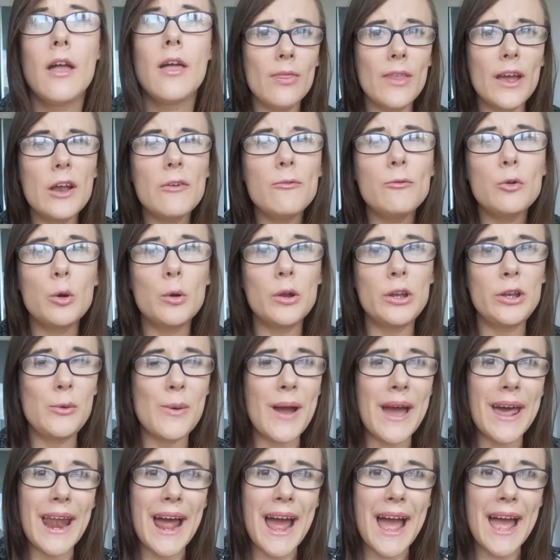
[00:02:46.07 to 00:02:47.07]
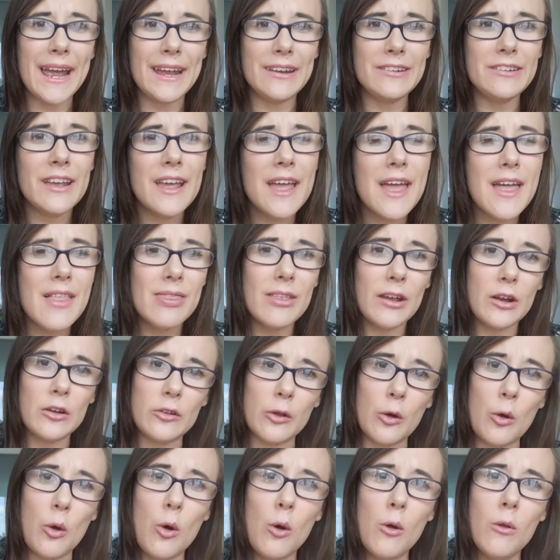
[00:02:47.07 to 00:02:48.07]
Therefore, when you add height,
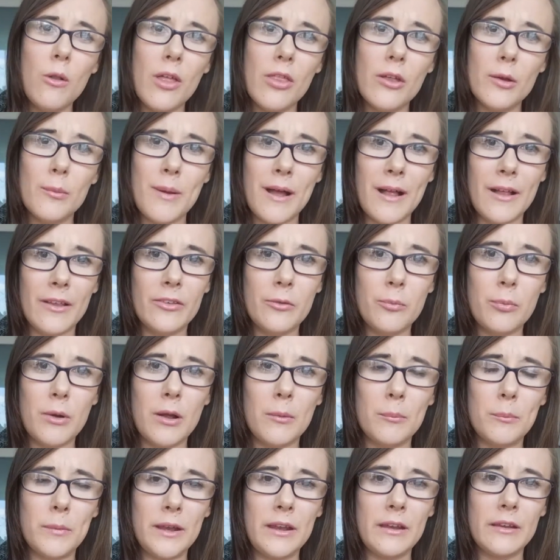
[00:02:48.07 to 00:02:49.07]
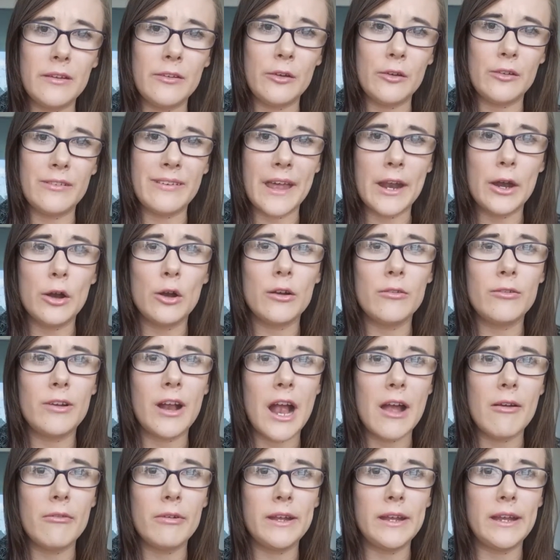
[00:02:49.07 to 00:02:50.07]
there's a whole other balance problem, because your center of
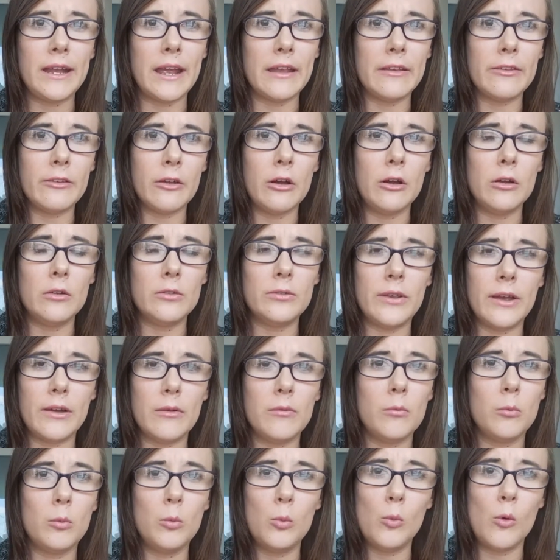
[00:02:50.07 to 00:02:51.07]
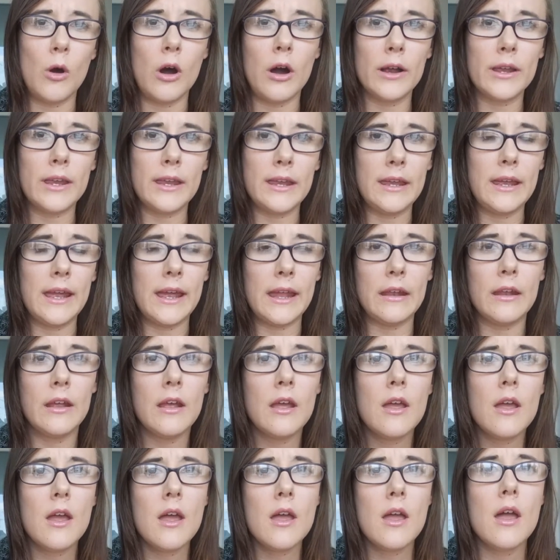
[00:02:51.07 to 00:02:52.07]
gravity gets all wonky and
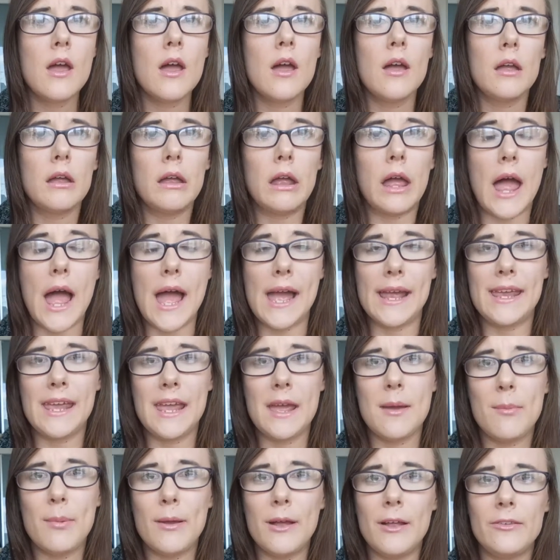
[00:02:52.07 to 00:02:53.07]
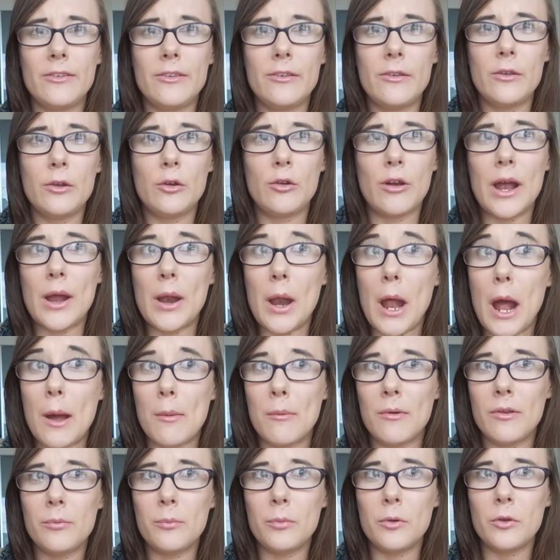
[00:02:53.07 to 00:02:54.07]
I can't balance on the ground.
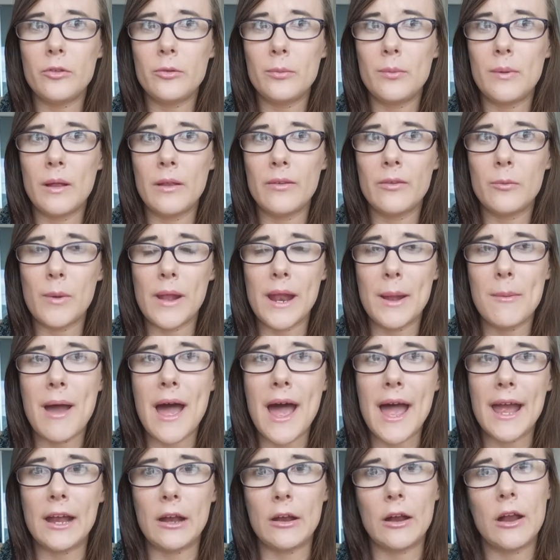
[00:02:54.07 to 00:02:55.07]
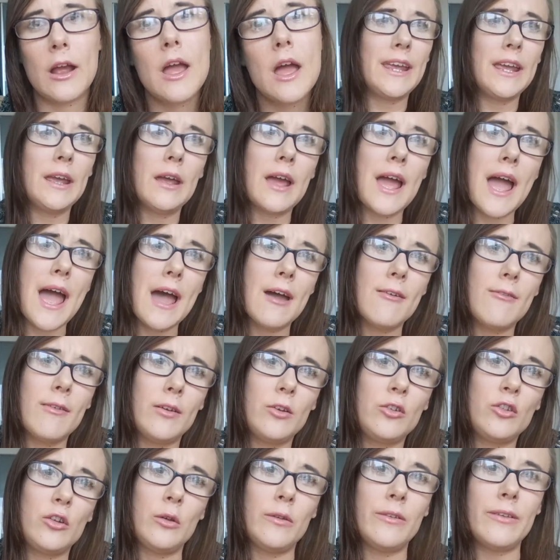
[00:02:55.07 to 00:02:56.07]
How am I supposed to balance when I'm higher? I can't
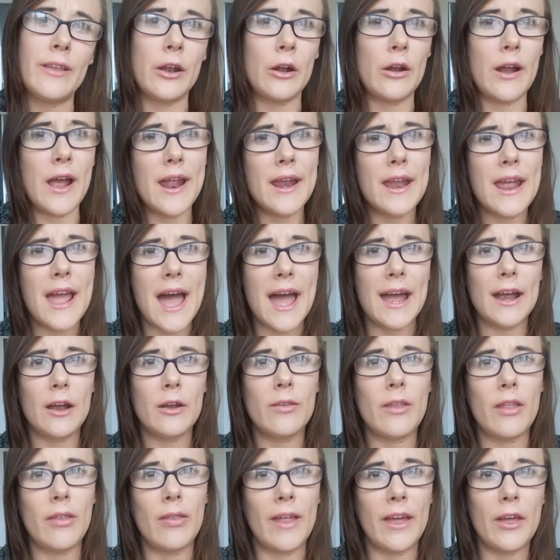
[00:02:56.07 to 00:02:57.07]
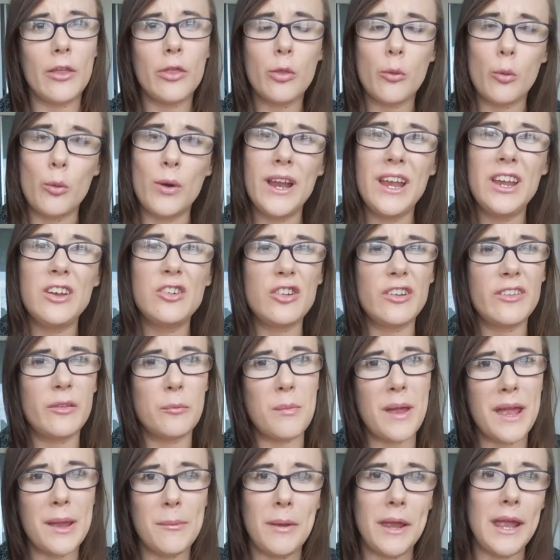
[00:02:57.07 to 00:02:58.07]
have shoes that are any higher than like 3 inches,
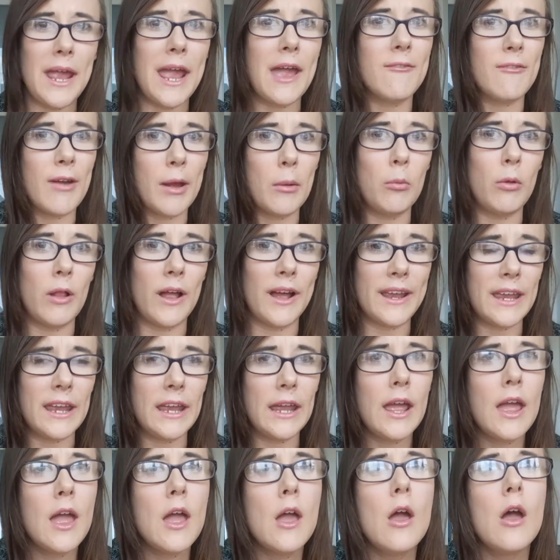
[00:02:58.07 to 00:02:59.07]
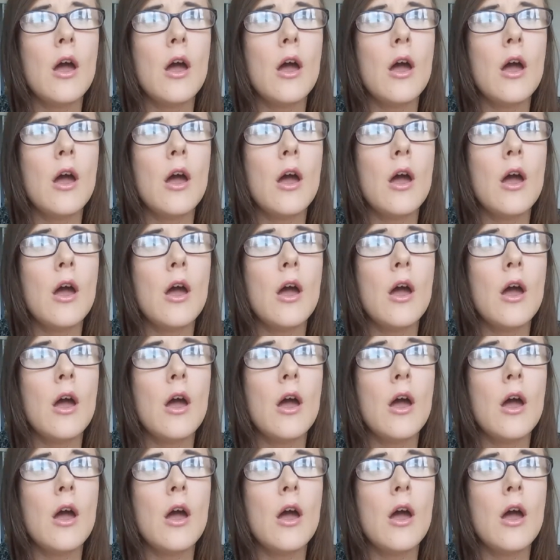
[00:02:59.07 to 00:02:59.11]
maybe if I'm lucky.